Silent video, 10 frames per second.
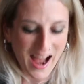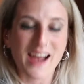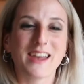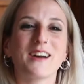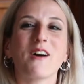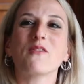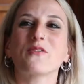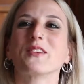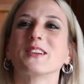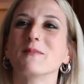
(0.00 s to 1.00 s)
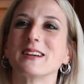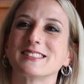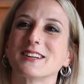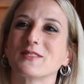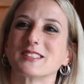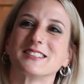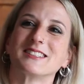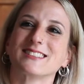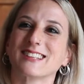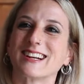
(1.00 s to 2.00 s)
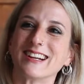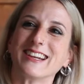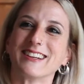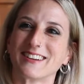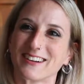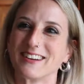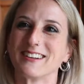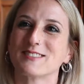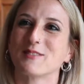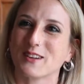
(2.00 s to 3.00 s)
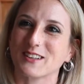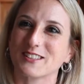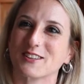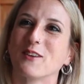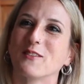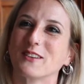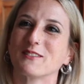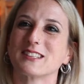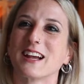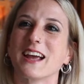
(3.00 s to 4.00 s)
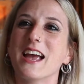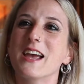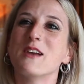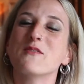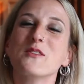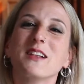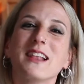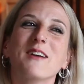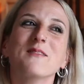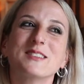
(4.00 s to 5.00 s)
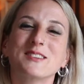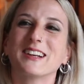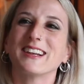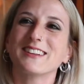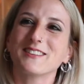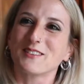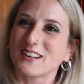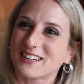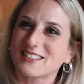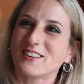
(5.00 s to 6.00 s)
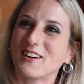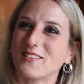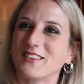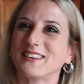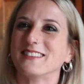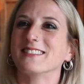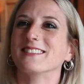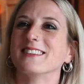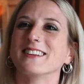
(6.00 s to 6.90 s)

I offered my services as a cleaner in his workshop, and I was like, if you allow me to clean your workshop, and